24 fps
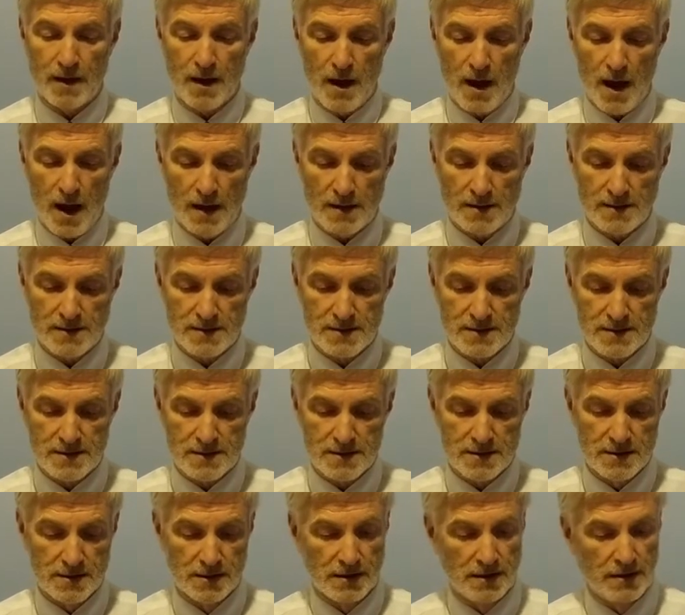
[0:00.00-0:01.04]
us.
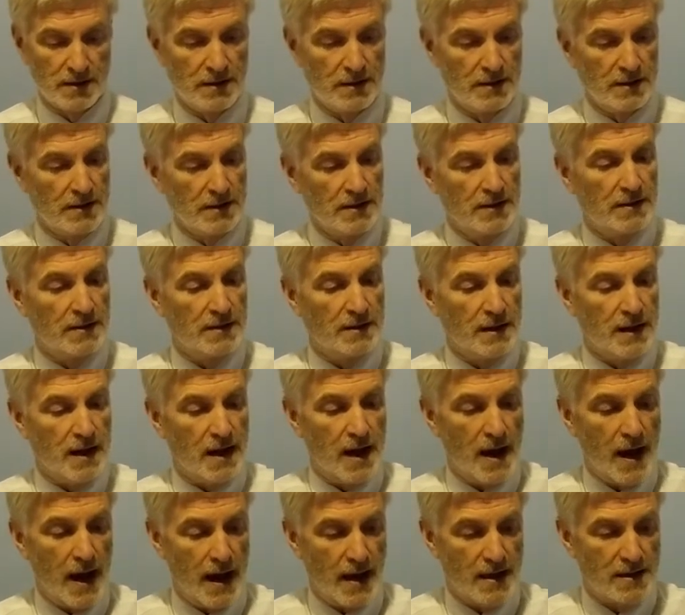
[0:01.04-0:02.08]

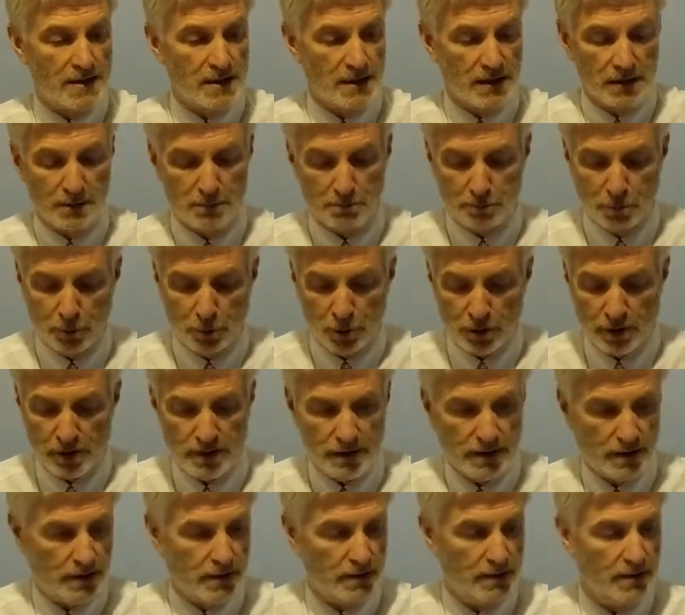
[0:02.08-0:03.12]
Excellent book.
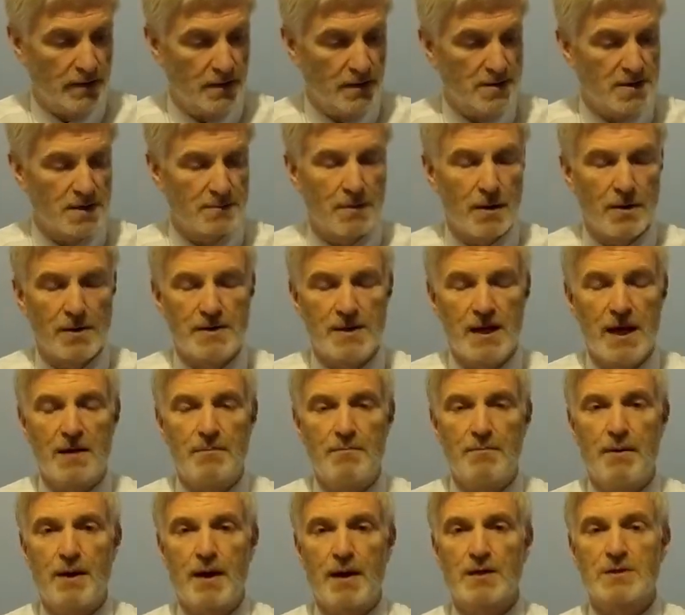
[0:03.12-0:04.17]
It's about 10
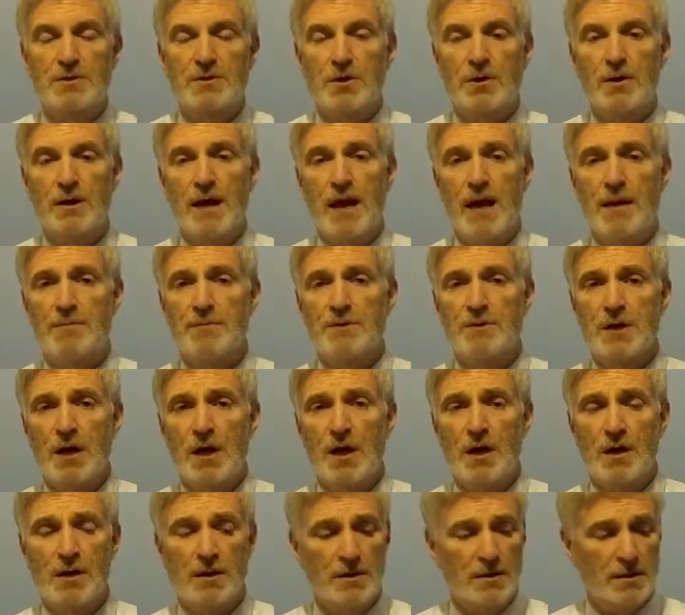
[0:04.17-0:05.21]
bucks on
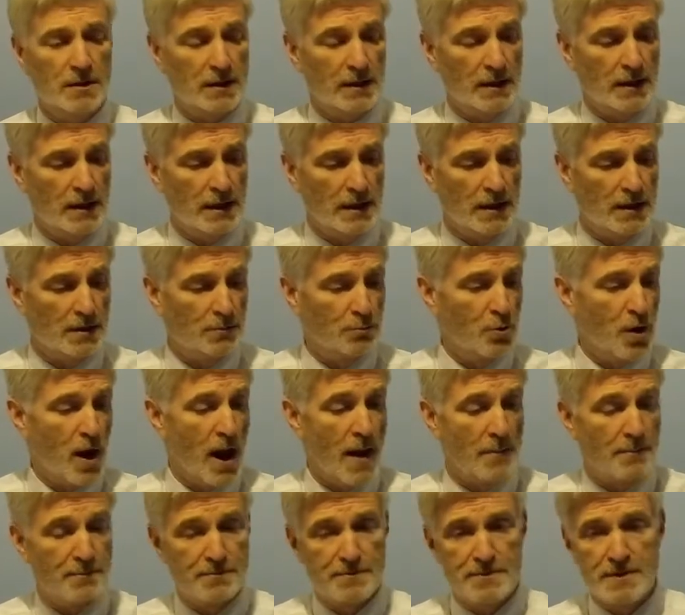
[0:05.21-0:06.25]
Amazon, and
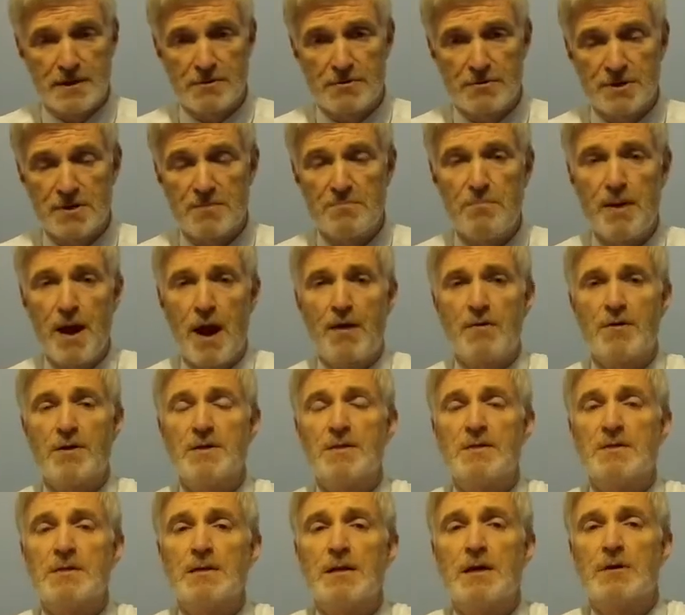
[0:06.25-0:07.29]
perhaps there are some
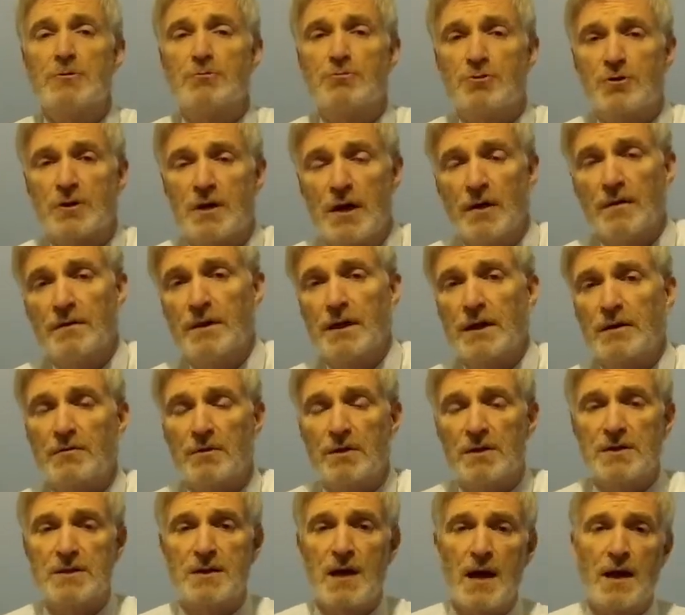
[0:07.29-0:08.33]
parents interested out there in
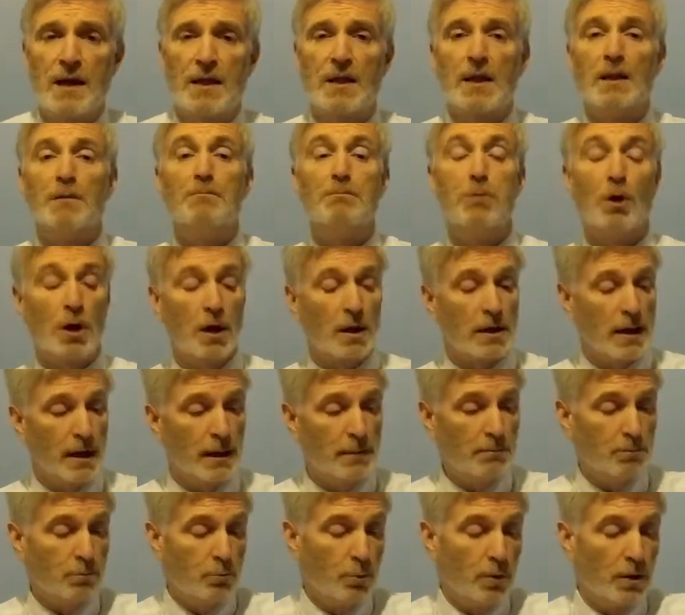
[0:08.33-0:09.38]
starting a little book
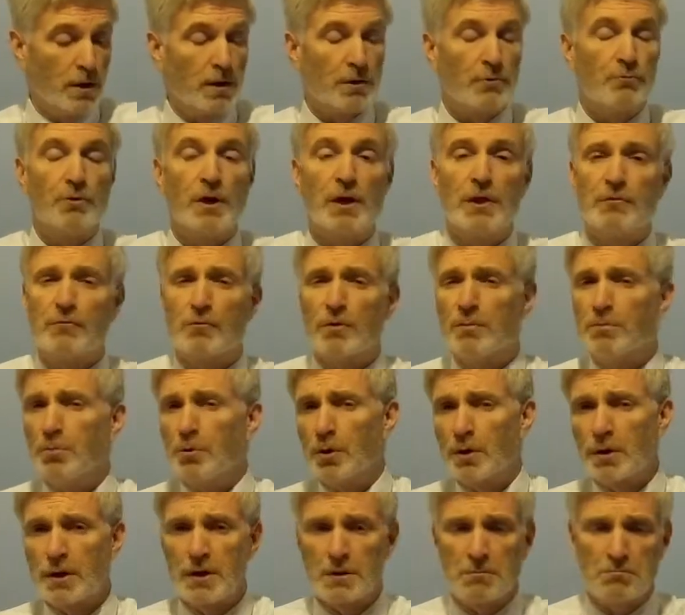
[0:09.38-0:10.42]
club. We could read through a
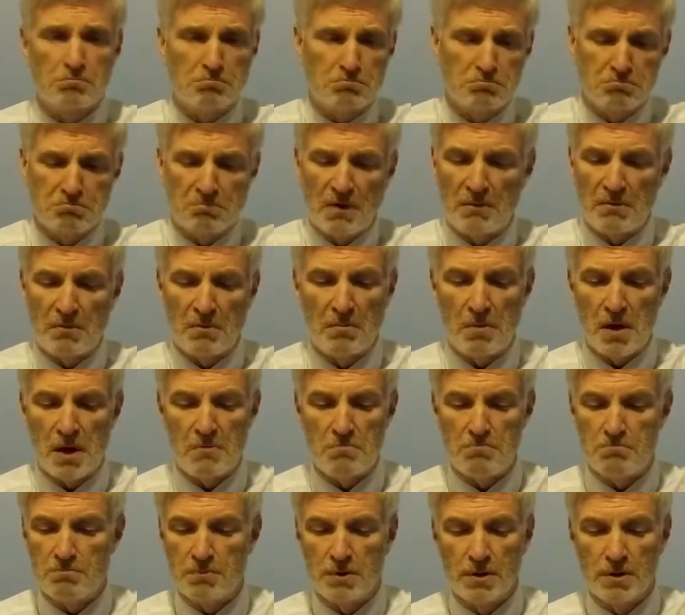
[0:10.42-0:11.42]
book and maybe meet